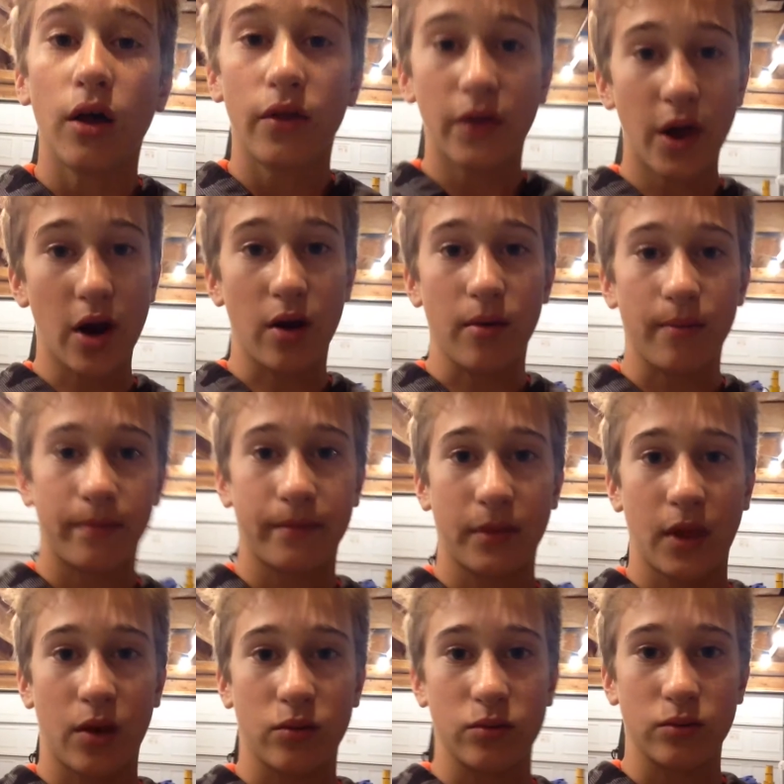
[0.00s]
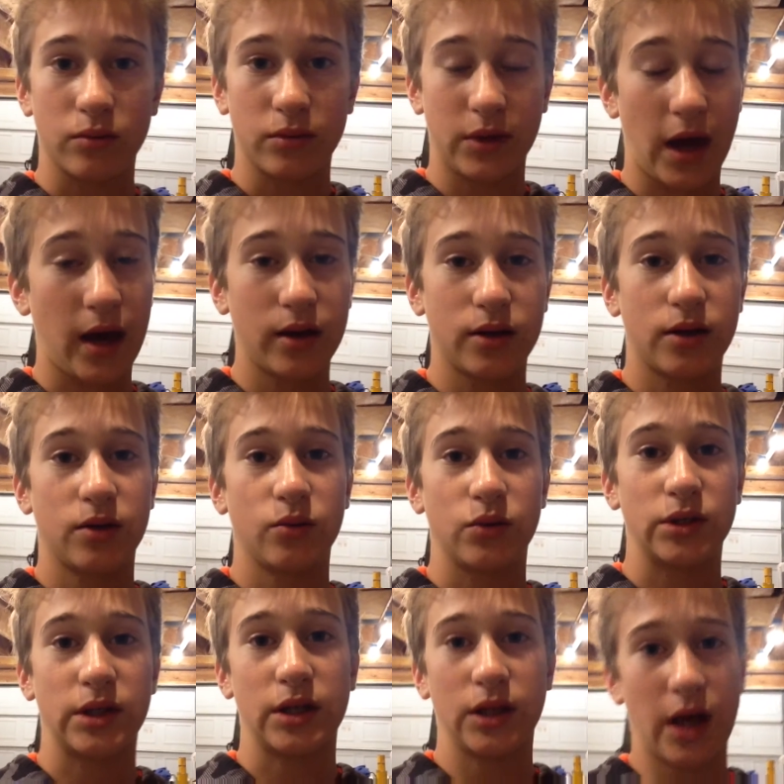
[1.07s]
There. That
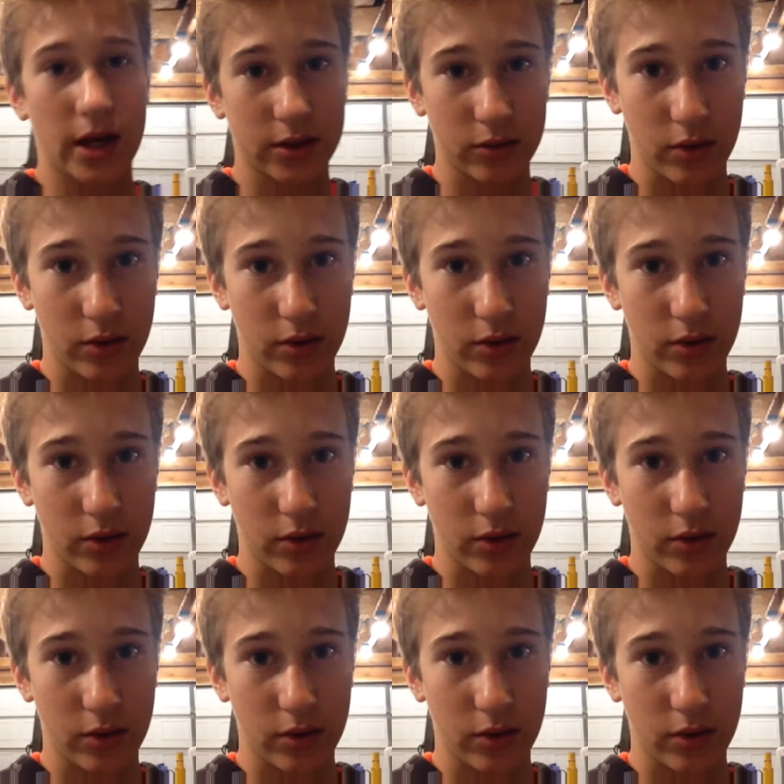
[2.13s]
was the last